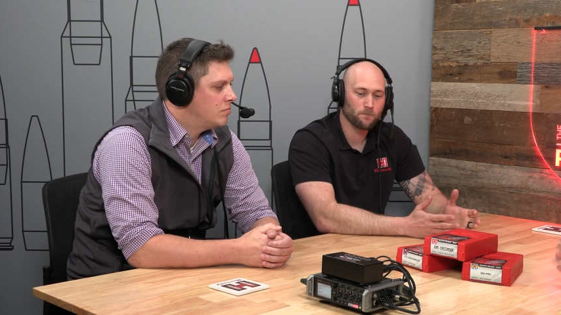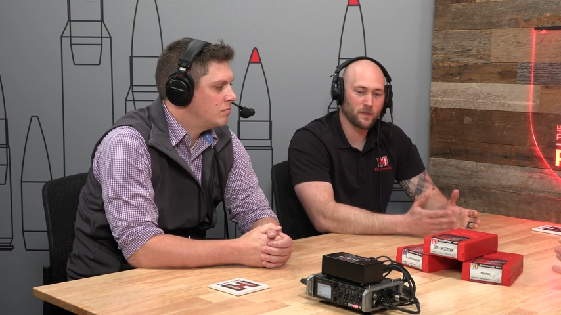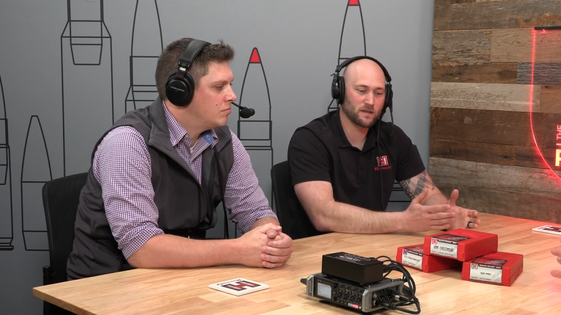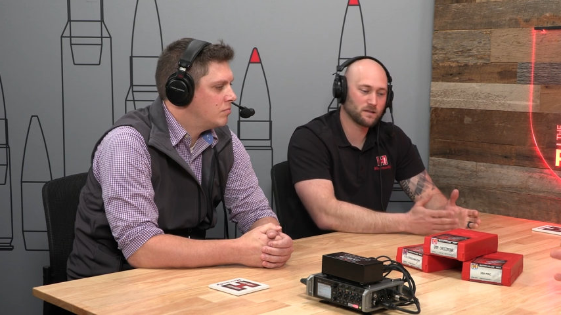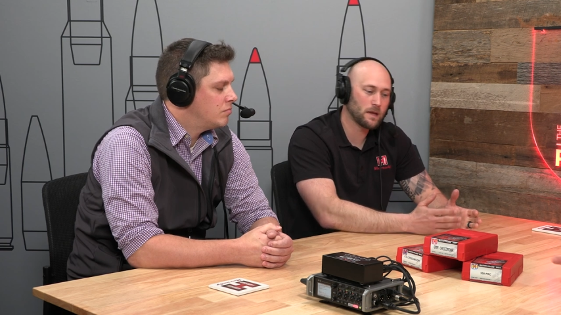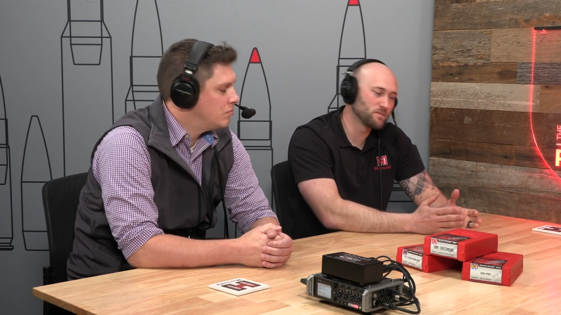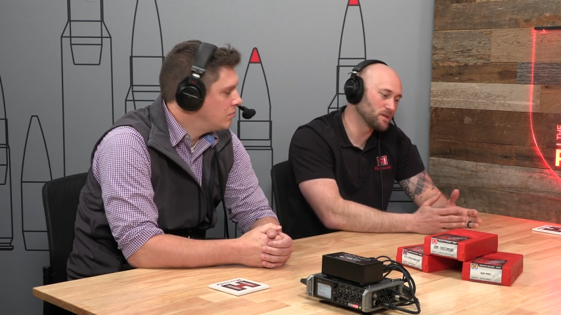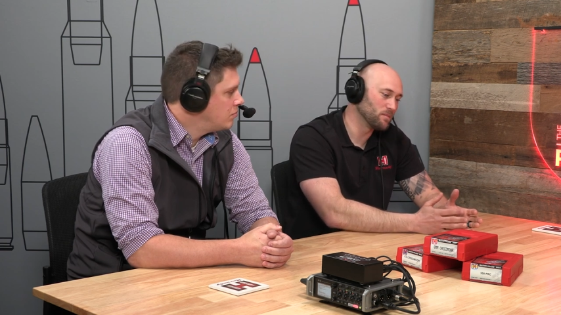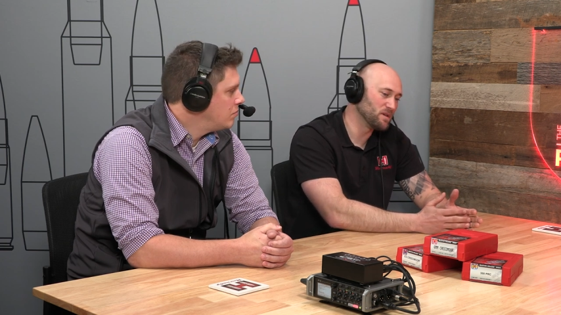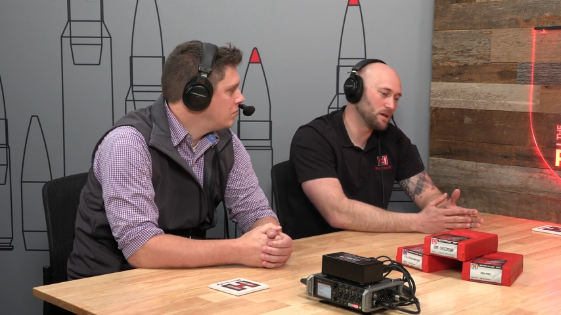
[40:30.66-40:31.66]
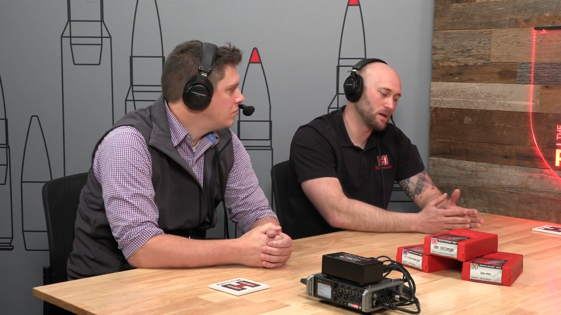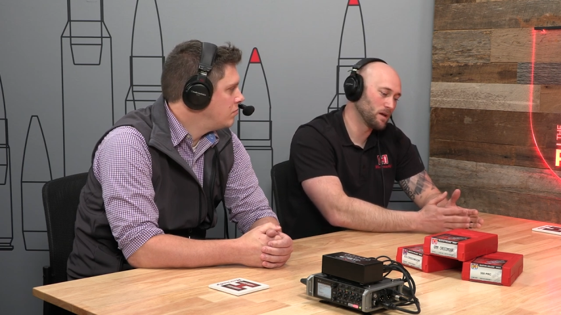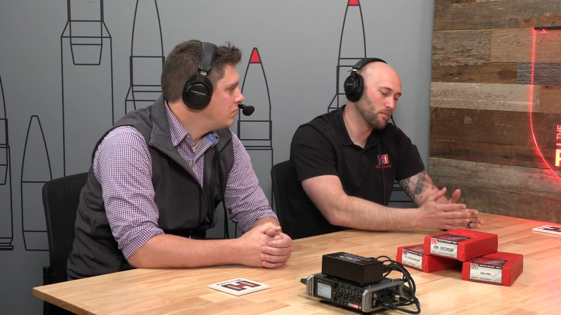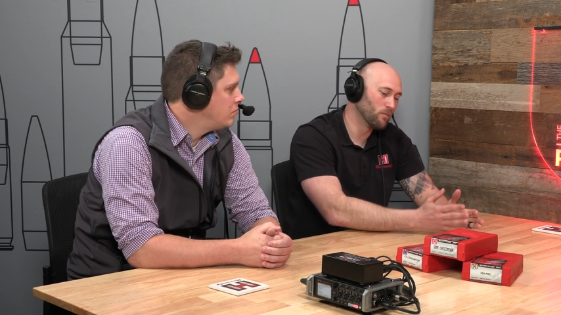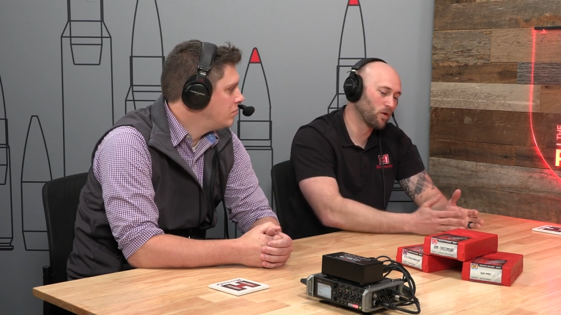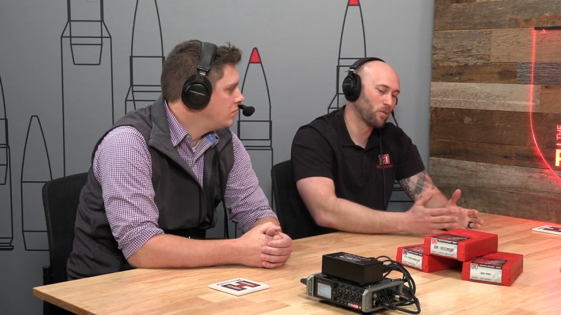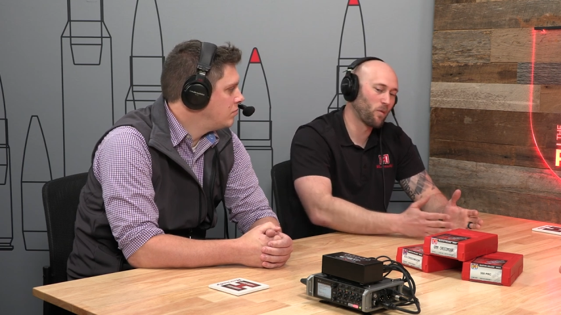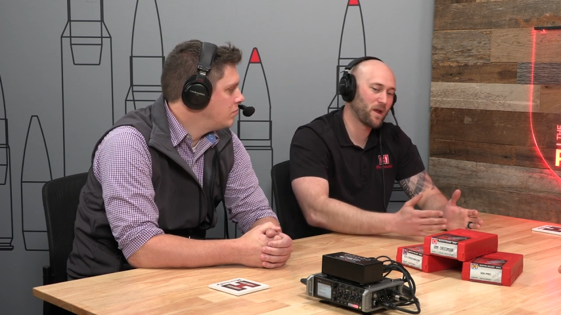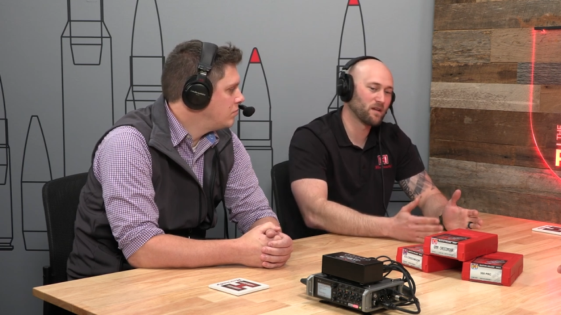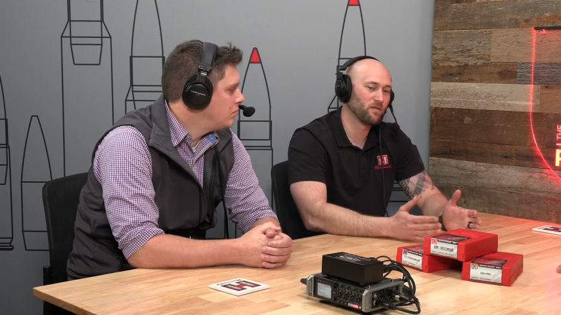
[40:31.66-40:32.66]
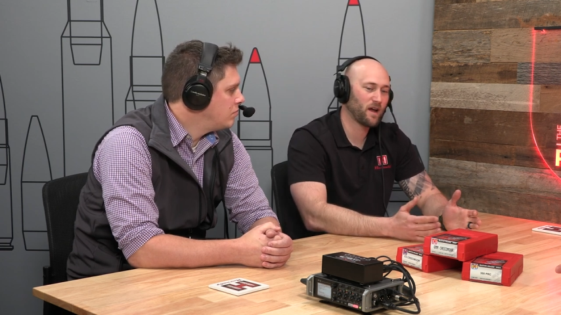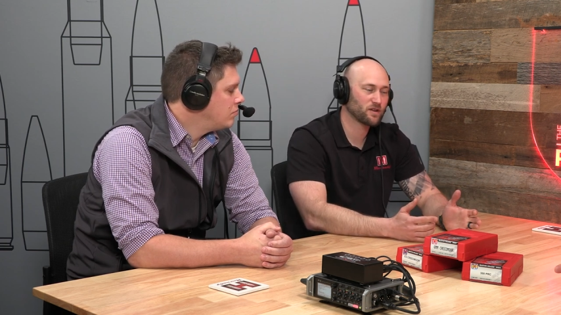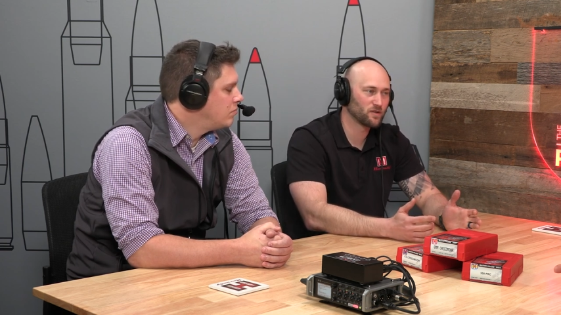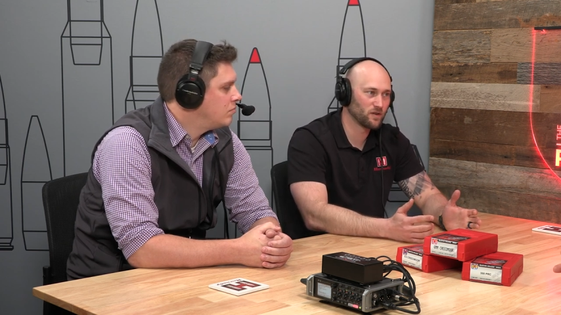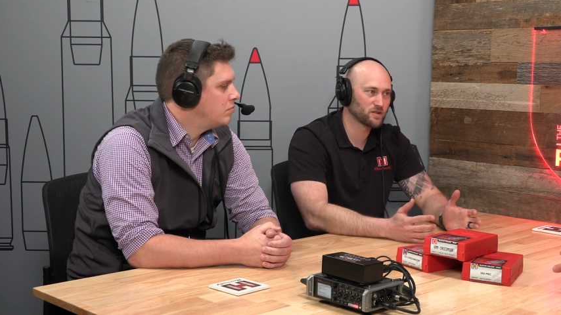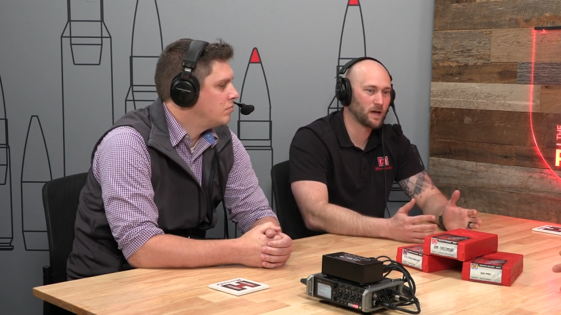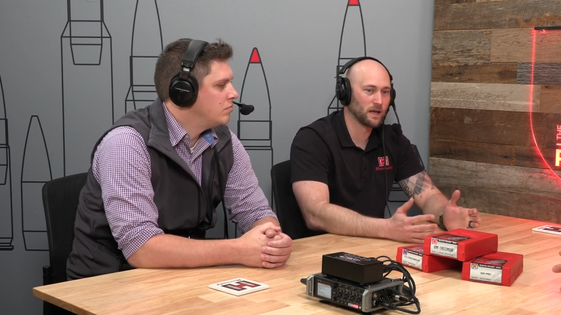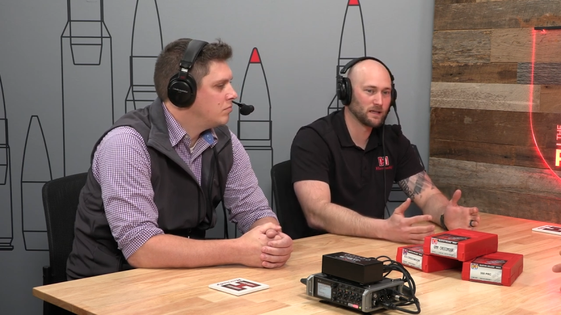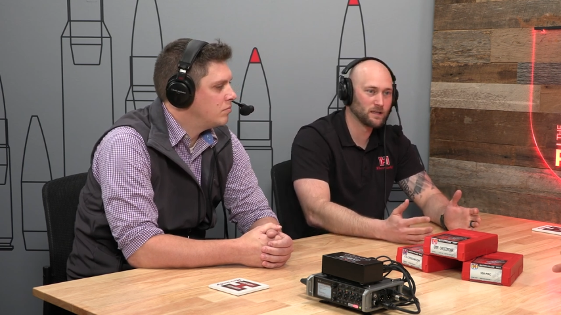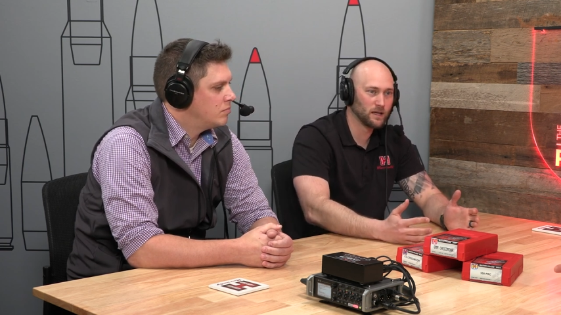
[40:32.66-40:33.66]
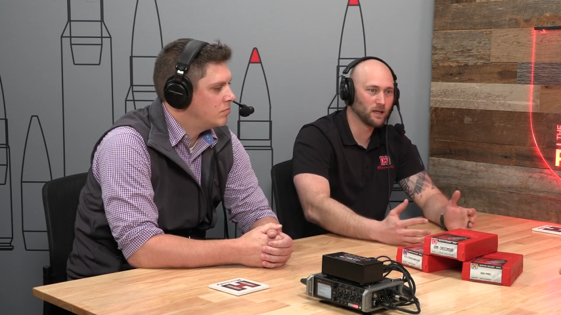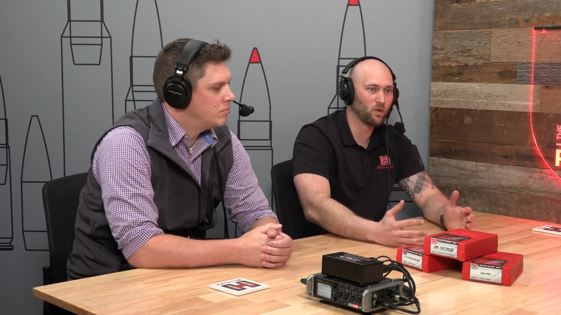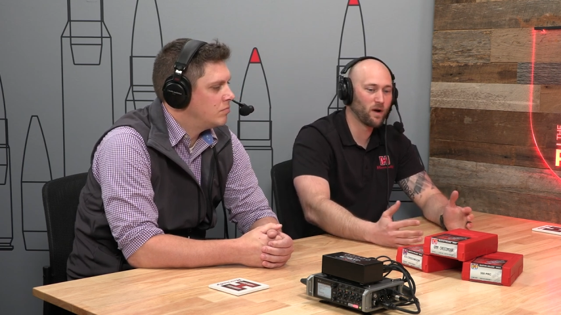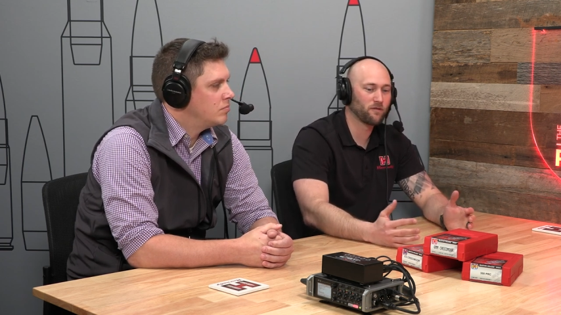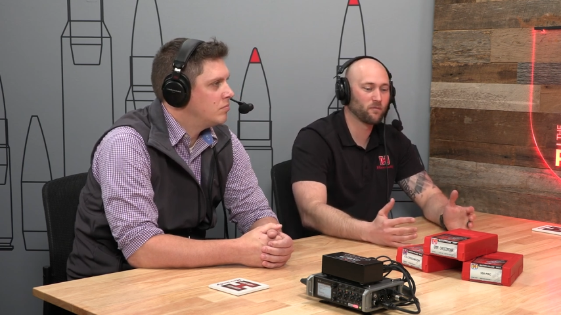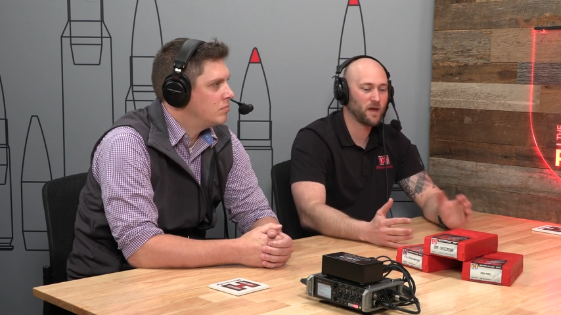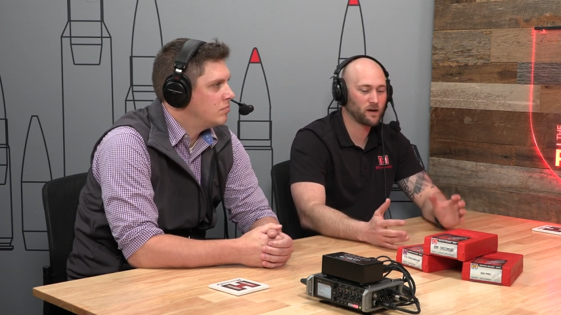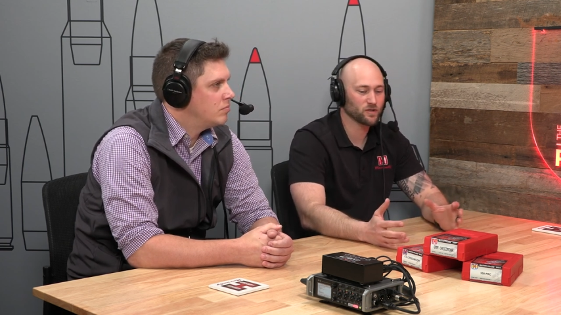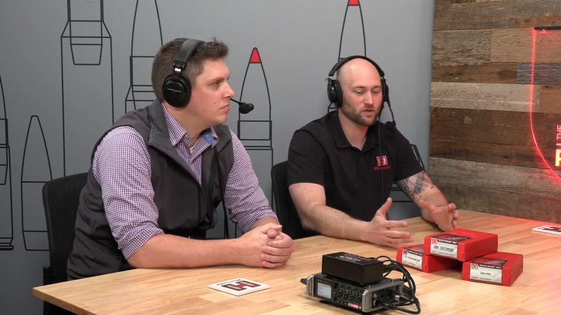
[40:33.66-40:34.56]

Speaker 1: that seems to be more and more manufacturers kind of getting away from that or